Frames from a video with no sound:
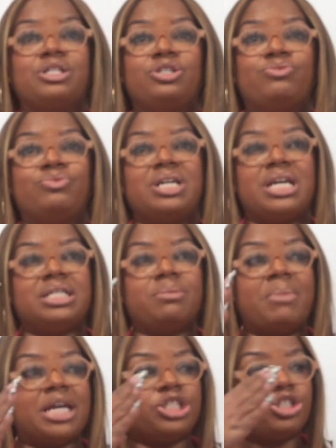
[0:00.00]
You need to
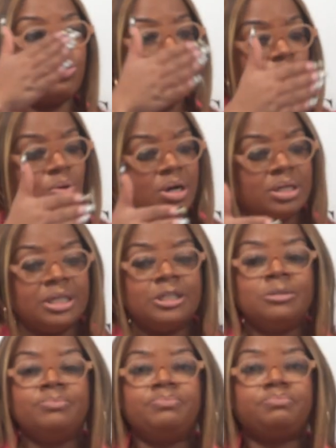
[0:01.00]
make sure
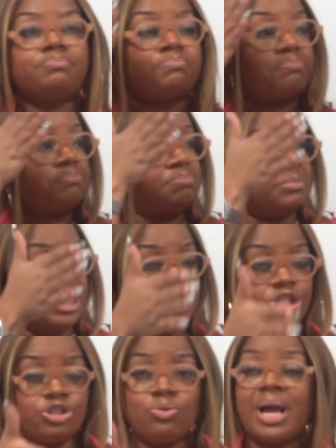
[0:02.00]

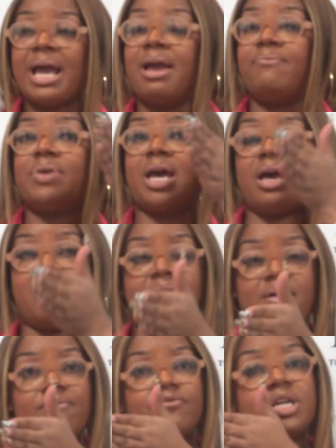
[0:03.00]
that you have
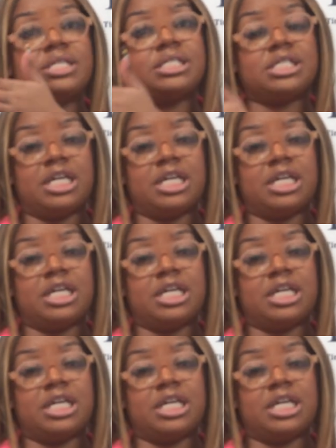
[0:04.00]
every